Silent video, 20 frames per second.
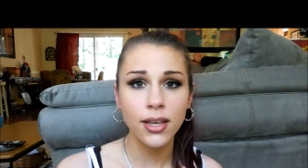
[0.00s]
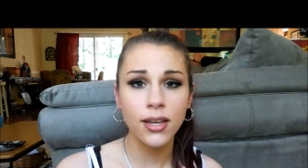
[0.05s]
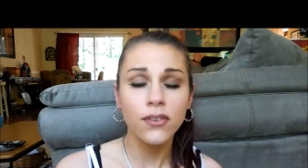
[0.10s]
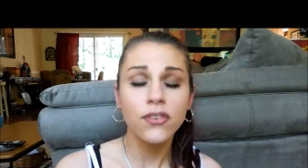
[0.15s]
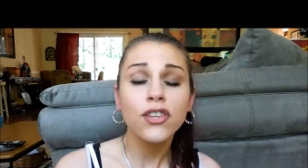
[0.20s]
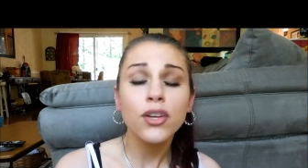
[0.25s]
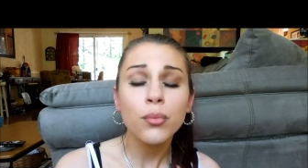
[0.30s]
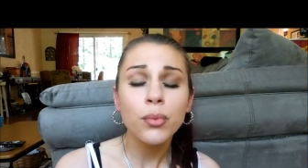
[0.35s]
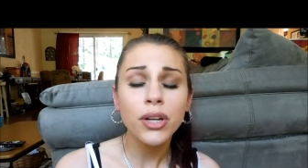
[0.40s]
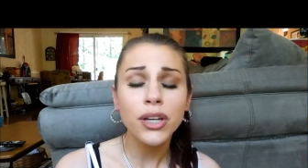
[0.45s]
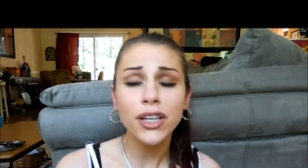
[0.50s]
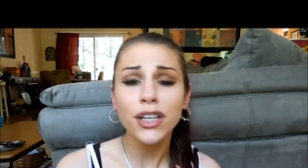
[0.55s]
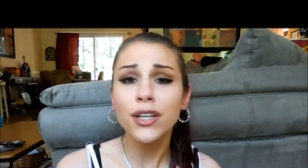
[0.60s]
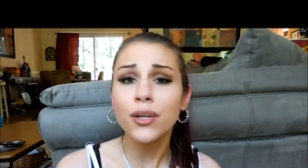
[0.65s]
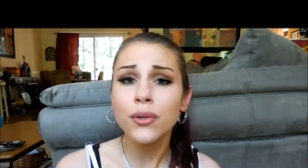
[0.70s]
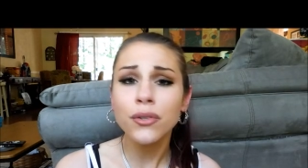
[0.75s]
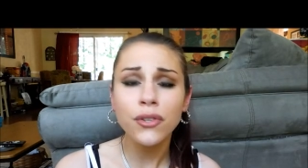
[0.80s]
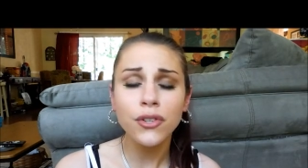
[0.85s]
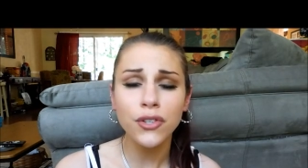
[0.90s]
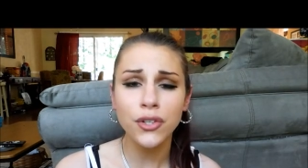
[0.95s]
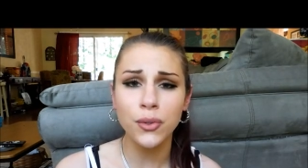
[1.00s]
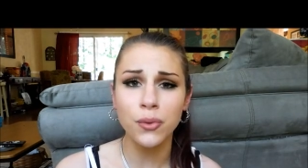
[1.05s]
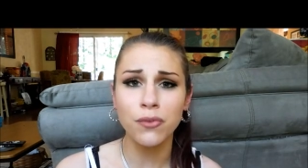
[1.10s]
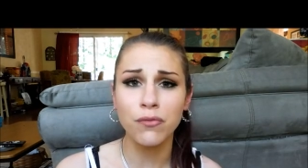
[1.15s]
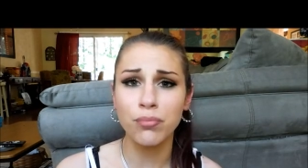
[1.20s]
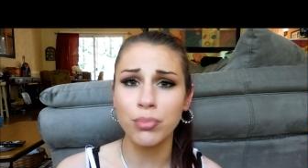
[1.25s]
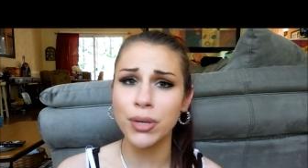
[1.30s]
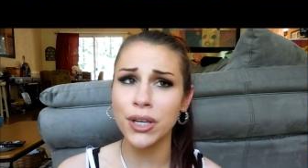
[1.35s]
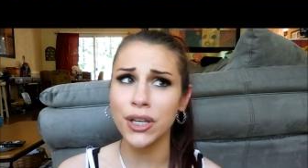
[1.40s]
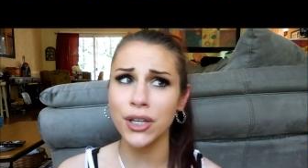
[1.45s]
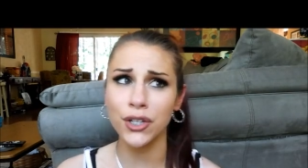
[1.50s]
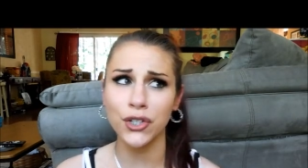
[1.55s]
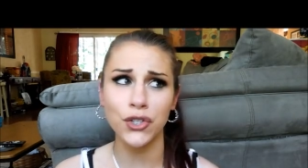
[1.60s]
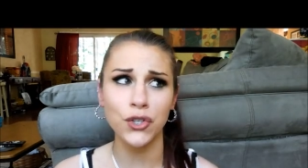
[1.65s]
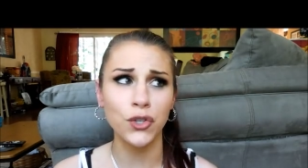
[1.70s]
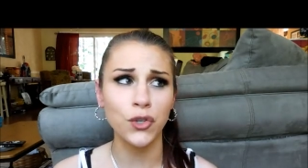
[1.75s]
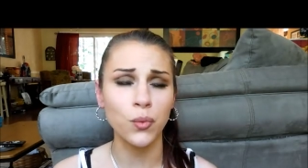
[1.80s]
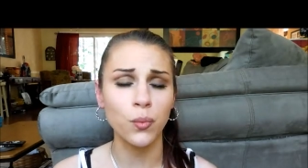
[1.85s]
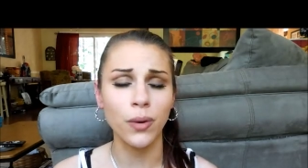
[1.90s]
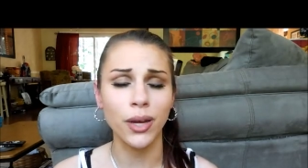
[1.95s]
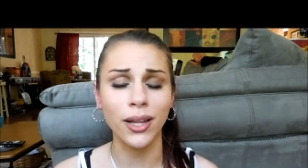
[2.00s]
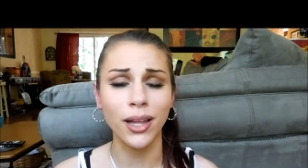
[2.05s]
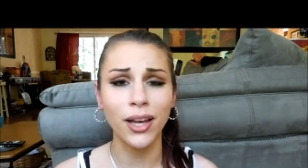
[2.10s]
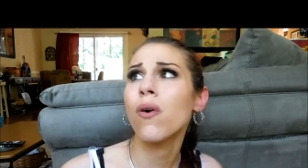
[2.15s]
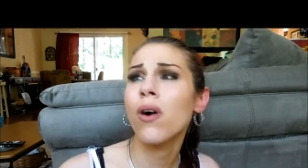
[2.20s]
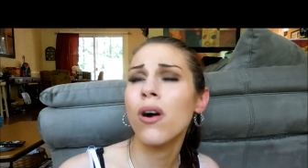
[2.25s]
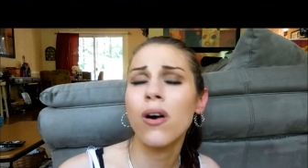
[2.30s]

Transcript: If someone accuses you of being a certain way, like,